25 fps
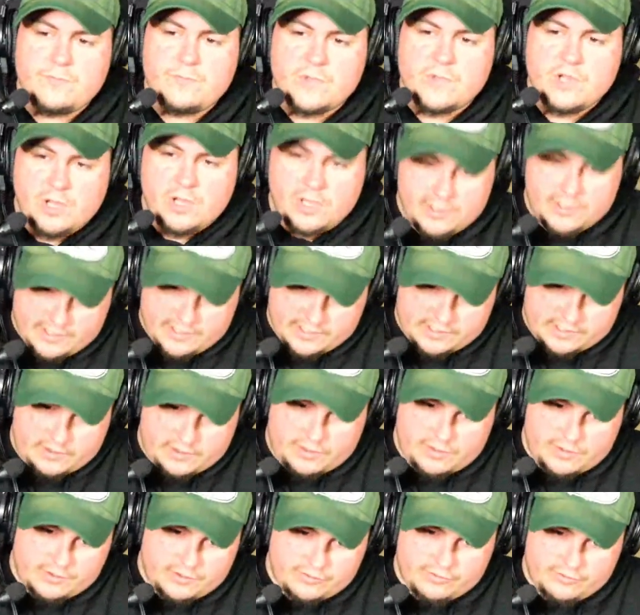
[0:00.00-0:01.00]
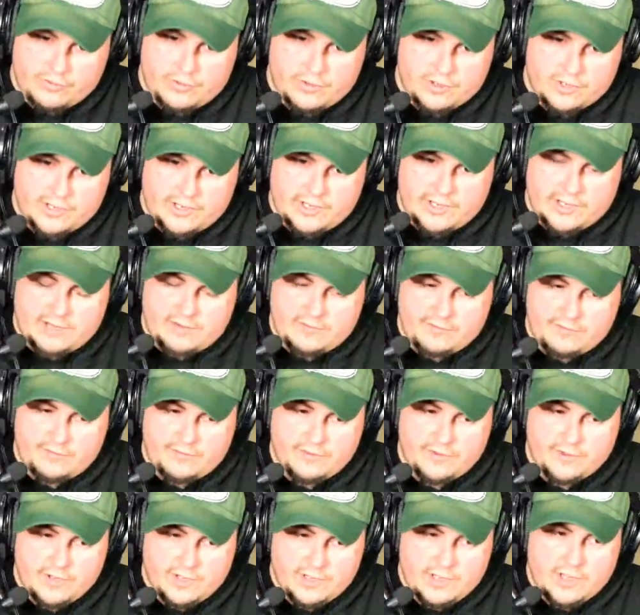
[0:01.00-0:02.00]
on like the third drawer, I have
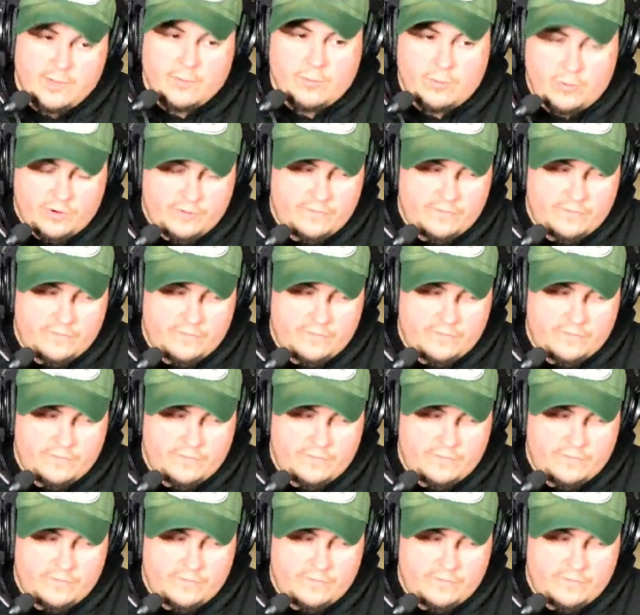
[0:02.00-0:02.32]
more